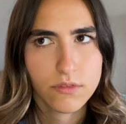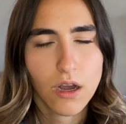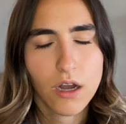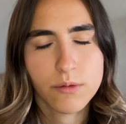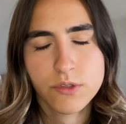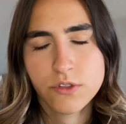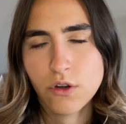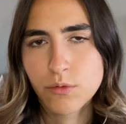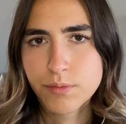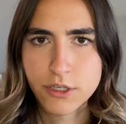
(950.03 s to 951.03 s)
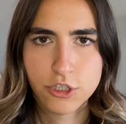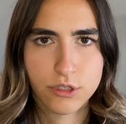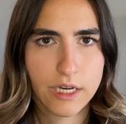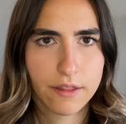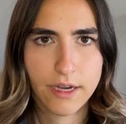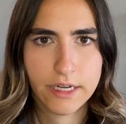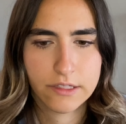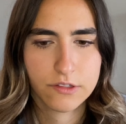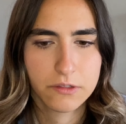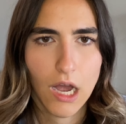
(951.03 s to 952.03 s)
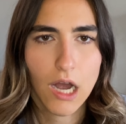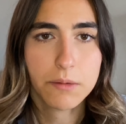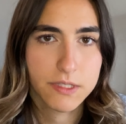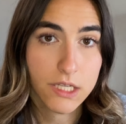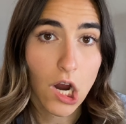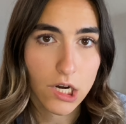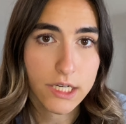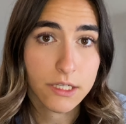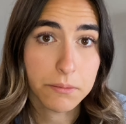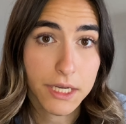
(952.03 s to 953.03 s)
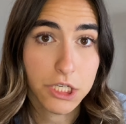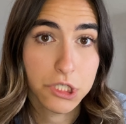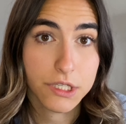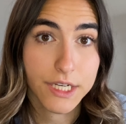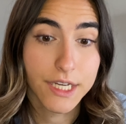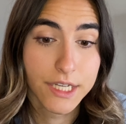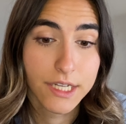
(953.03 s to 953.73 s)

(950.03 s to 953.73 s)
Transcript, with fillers: I'm so butchering that. I'm sorry, Dimitri.